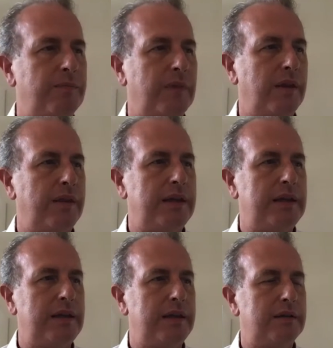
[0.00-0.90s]

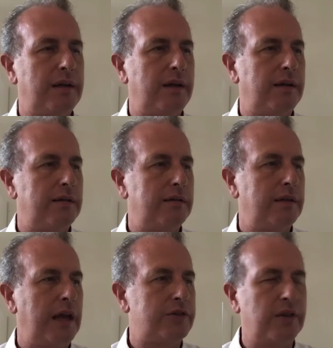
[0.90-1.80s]
the
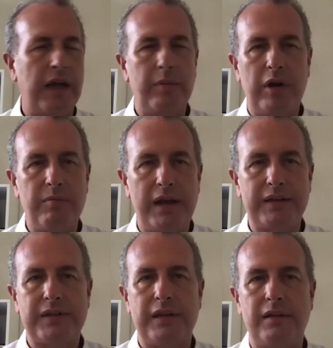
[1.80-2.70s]
National Library of
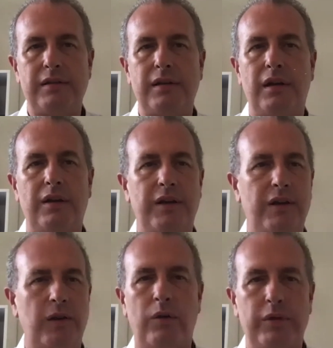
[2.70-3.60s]
Medicine on their
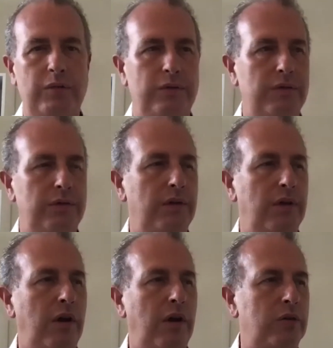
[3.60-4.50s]
COVID
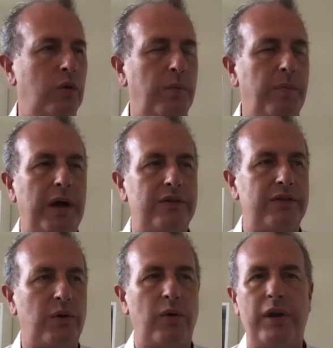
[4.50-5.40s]
article
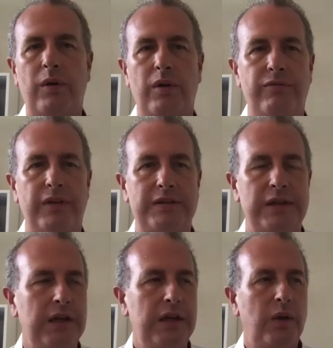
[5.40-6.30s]
repository, or if it's
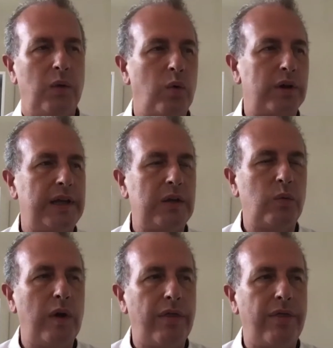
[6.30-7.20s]
working
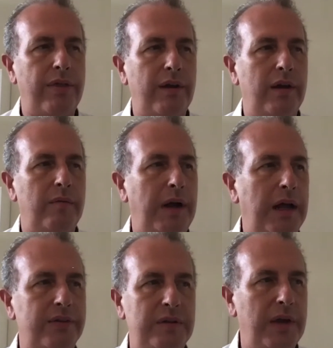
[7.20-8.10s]
with
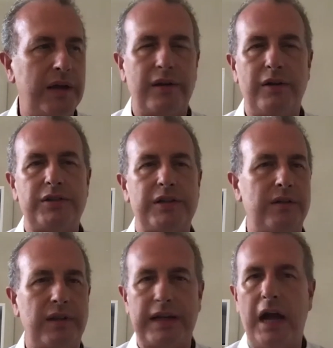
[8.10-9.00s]
policymakers
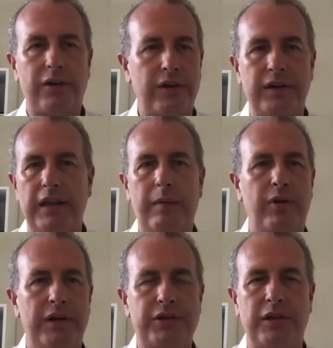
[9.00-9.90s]
and the Cochrane
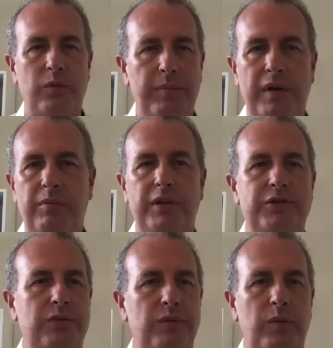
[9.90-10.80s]
collaboration that we
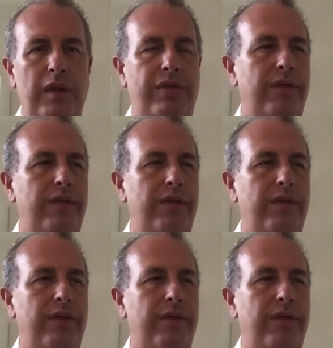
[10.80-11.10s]
publish with